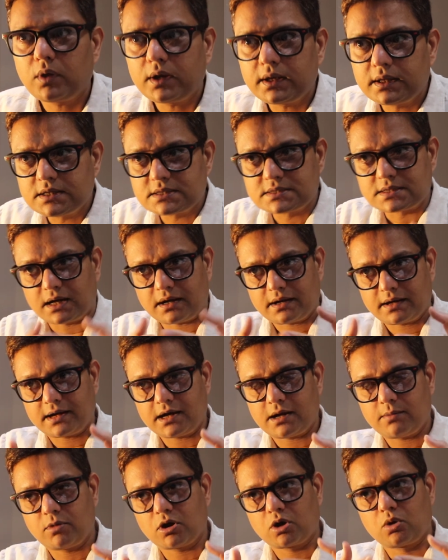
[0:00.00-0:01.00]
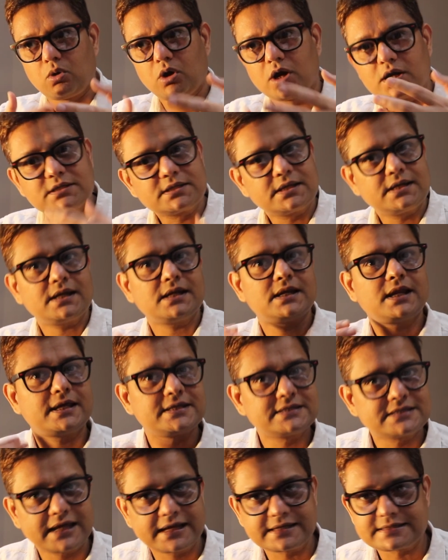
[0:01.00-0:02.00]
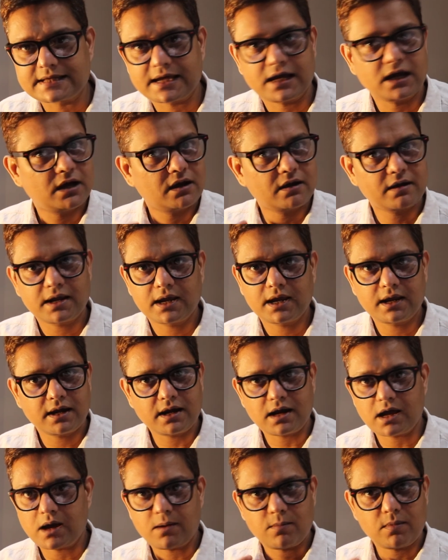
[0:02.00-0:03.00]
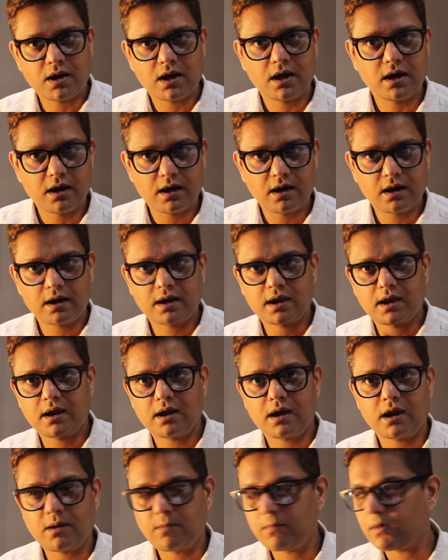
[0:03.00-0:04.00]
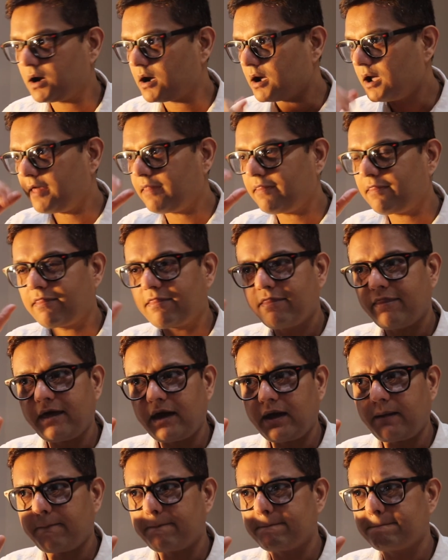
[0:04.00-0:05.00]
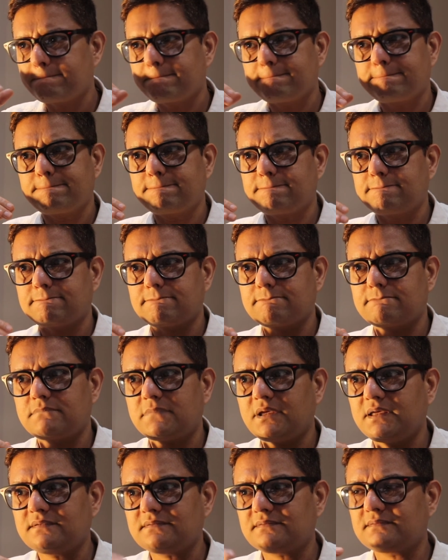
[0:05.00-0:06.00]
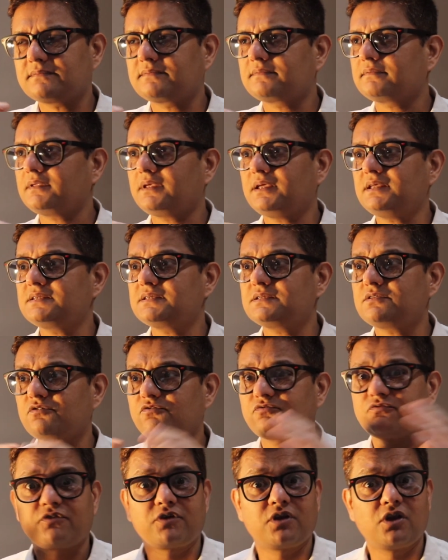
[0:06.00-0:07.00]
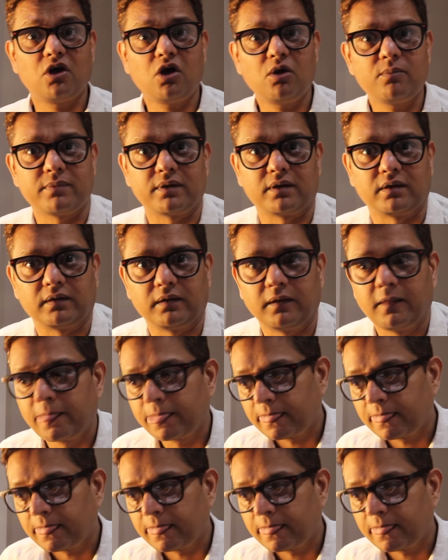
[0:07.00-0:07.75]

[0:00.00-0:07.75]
this Hare Rama chorus, and then they say Hare Rama, and that it's so phenomenal.